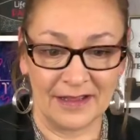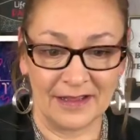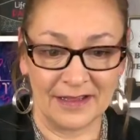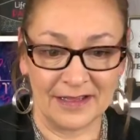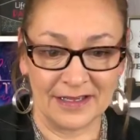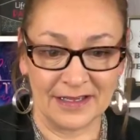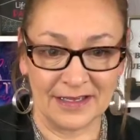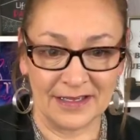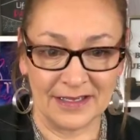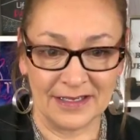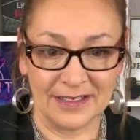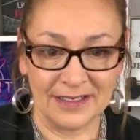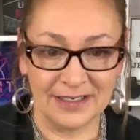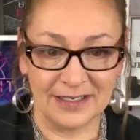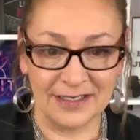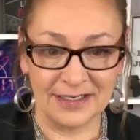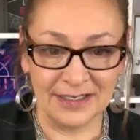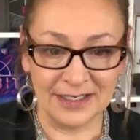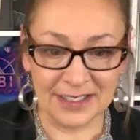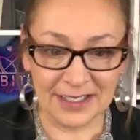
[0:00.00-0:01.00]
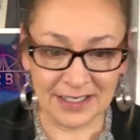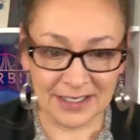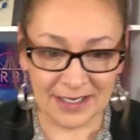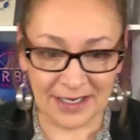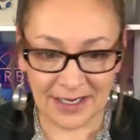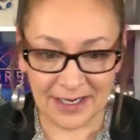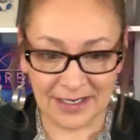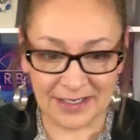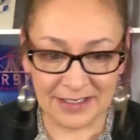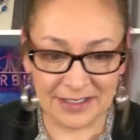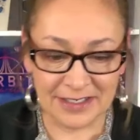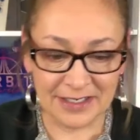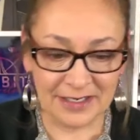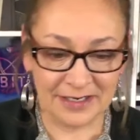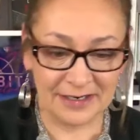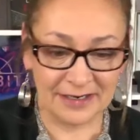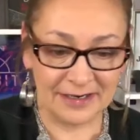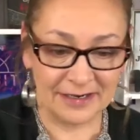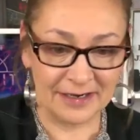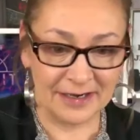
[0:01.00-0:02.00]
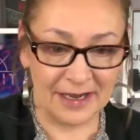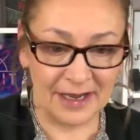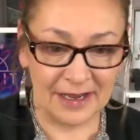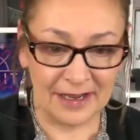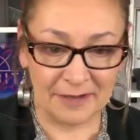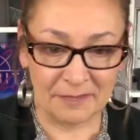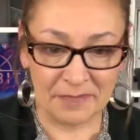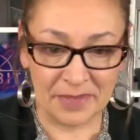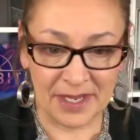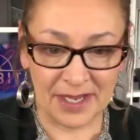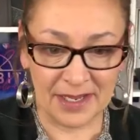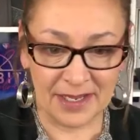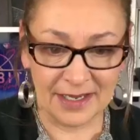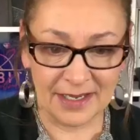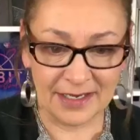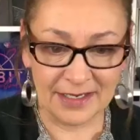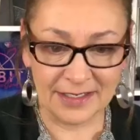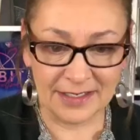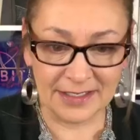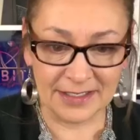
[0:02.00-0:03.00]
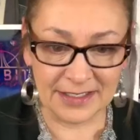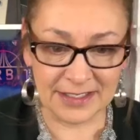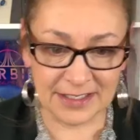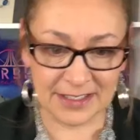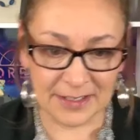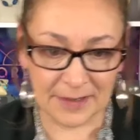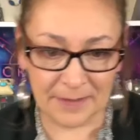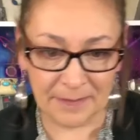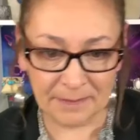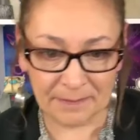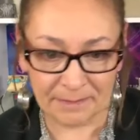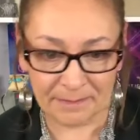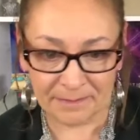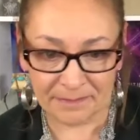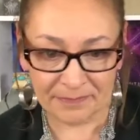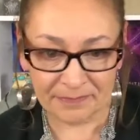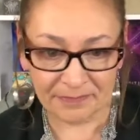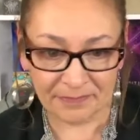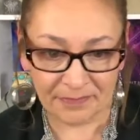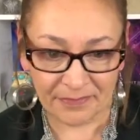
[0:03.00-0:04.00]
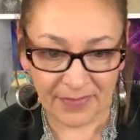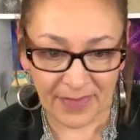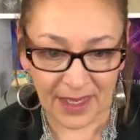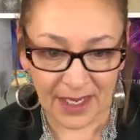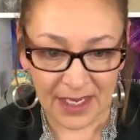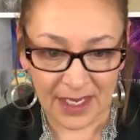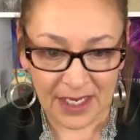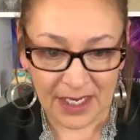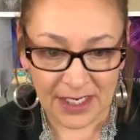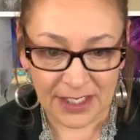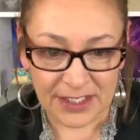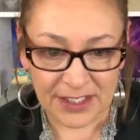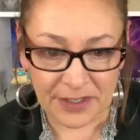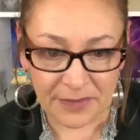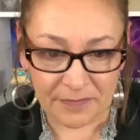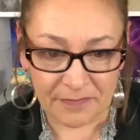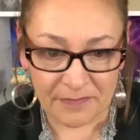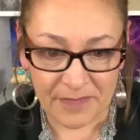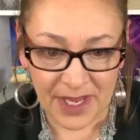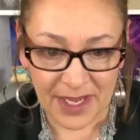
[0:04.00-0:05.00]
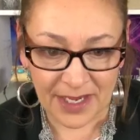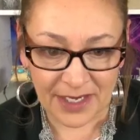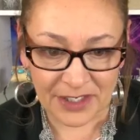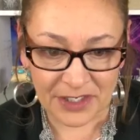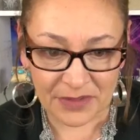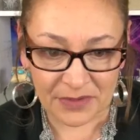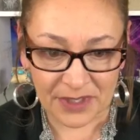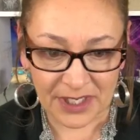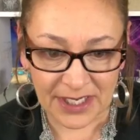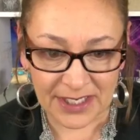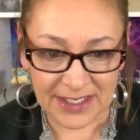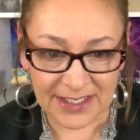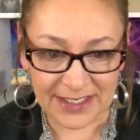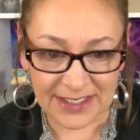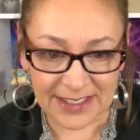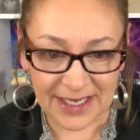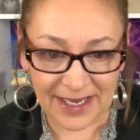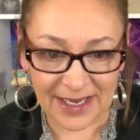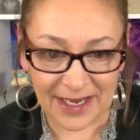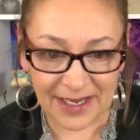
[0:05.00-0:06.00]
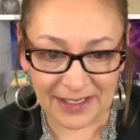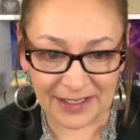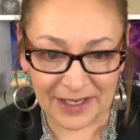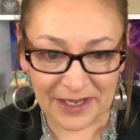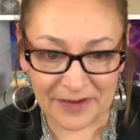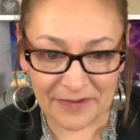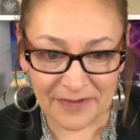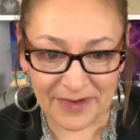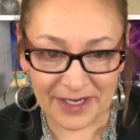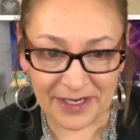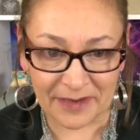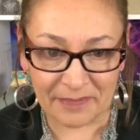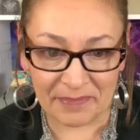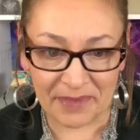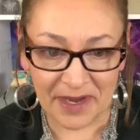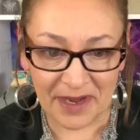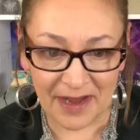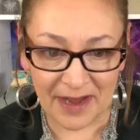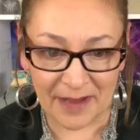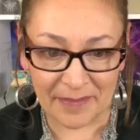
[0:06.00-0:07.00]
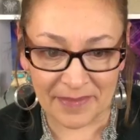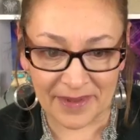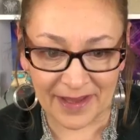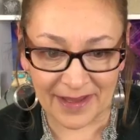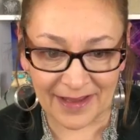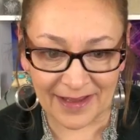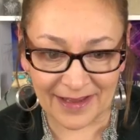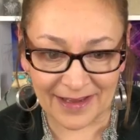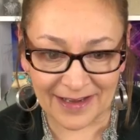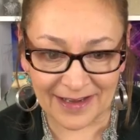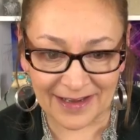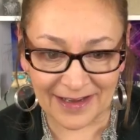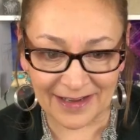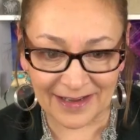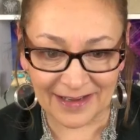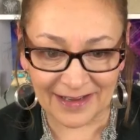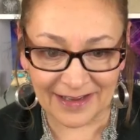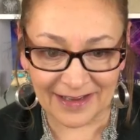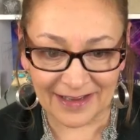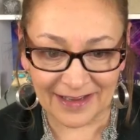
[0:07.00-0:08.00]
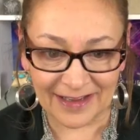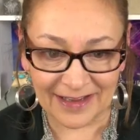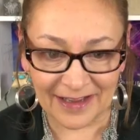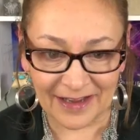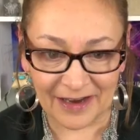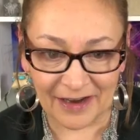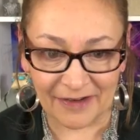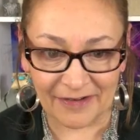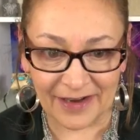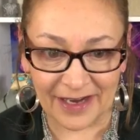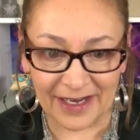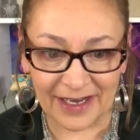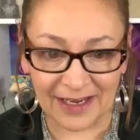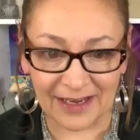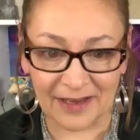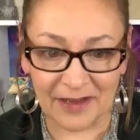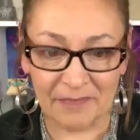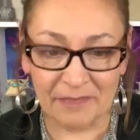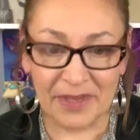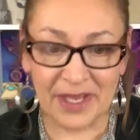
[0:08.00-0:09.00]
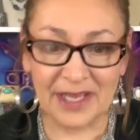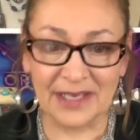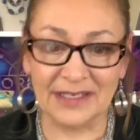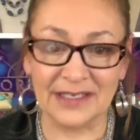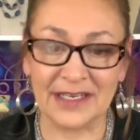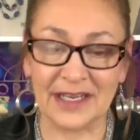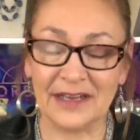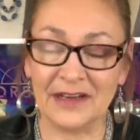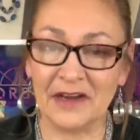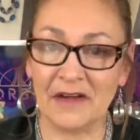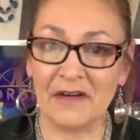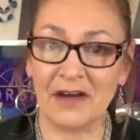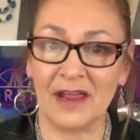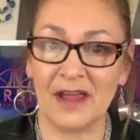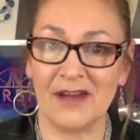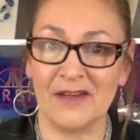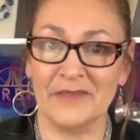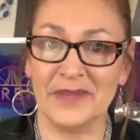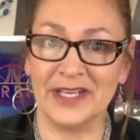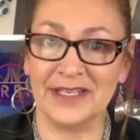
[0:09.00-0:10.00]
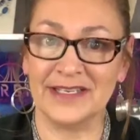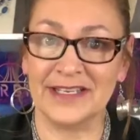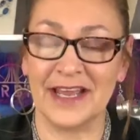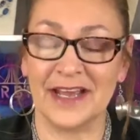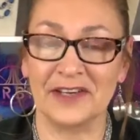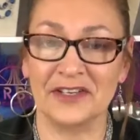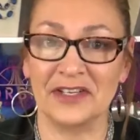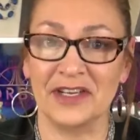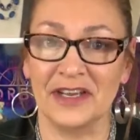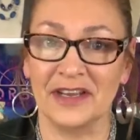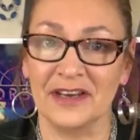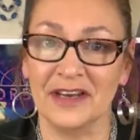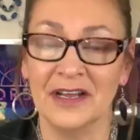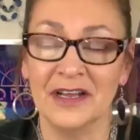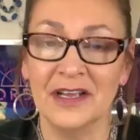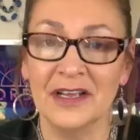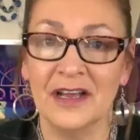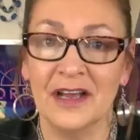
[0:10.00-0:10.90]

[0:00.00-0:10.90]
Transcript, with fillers: and entered and pinned. So make sure you say hello when you pop in. Alrighty, pinned in our comment section.